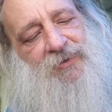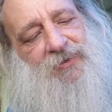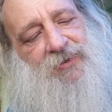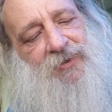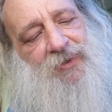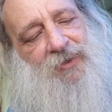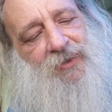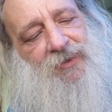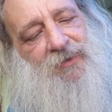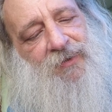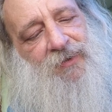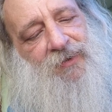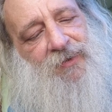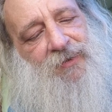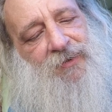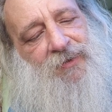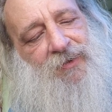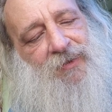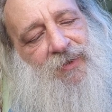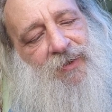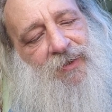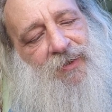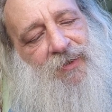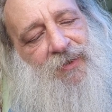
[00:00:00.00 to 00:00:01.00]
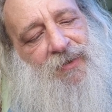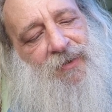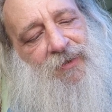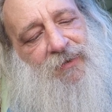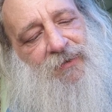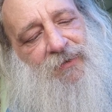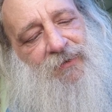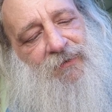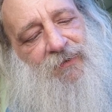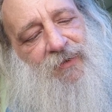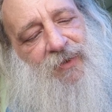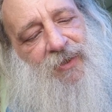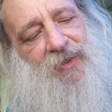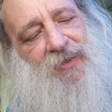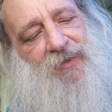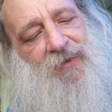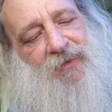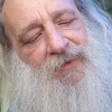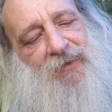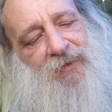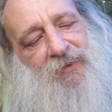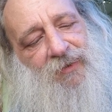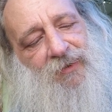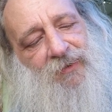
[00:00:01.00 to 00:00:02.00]
solder on your iron
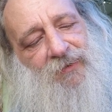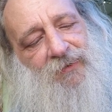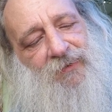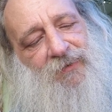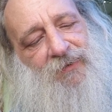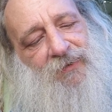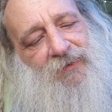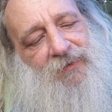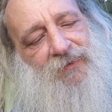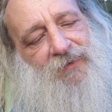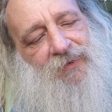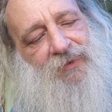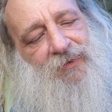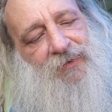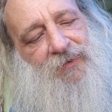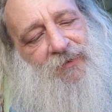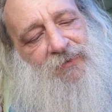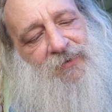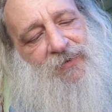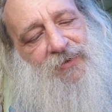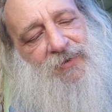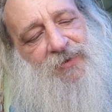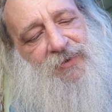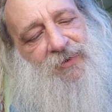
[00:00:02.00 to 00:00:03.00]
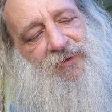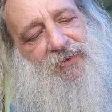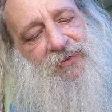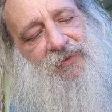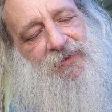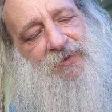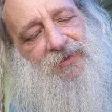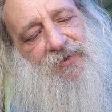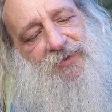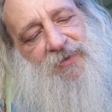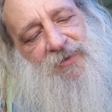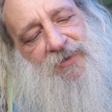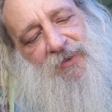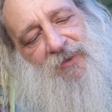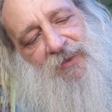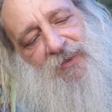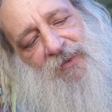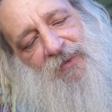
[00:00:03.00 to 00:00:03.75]
directly, other than, you know, just to get your start